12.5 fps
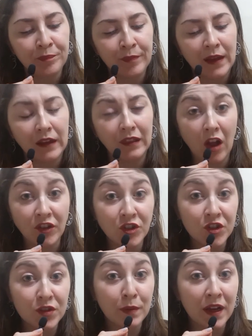
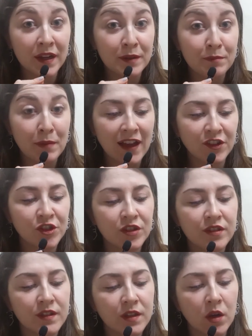launched by
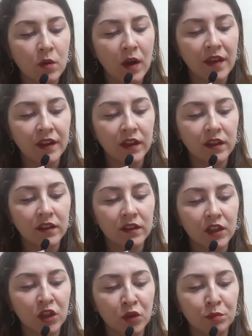Passion, so I think
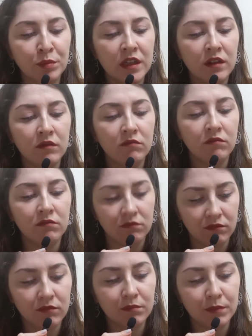it could be
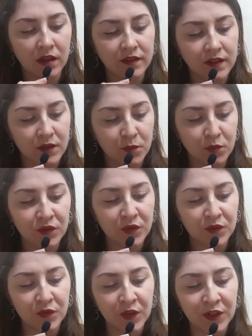because it's one of the
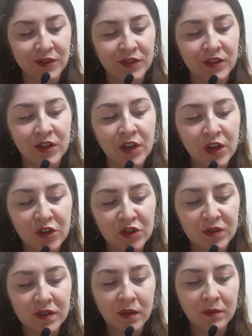first
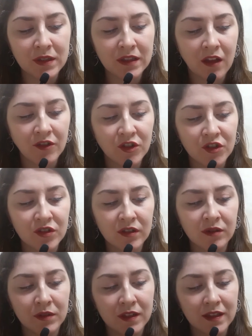shoes that was launched.
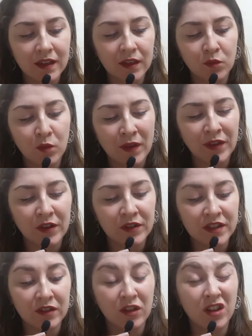It was like when they're
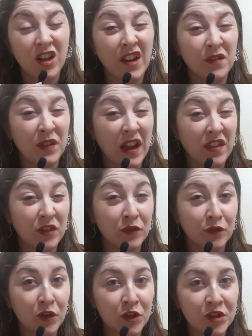still kind of getting their
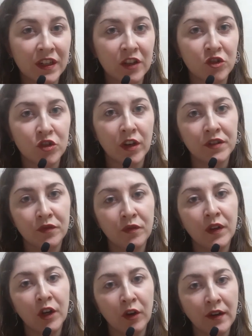footing and trying to
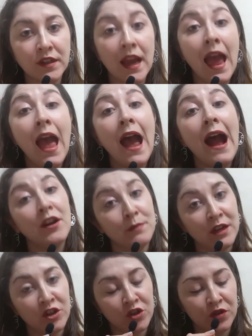figure out how to
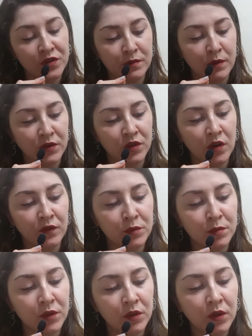make shoes the most
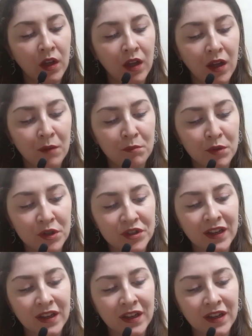comfortable. But